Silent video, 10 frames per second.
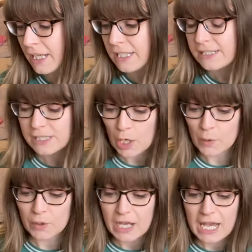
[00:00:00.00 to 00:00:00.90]

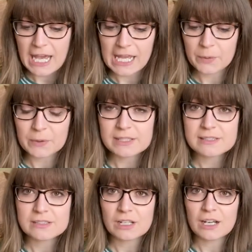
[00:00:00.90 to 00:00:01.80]
So I will
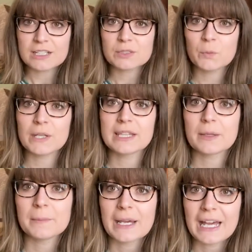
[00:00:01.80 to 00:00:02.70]
start with
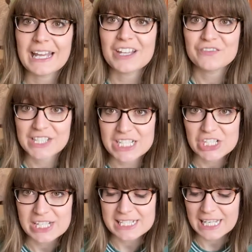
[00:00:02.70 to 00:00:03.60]
my
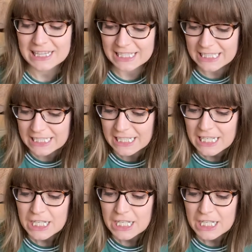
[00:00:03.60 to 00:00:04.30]
finishes, I think.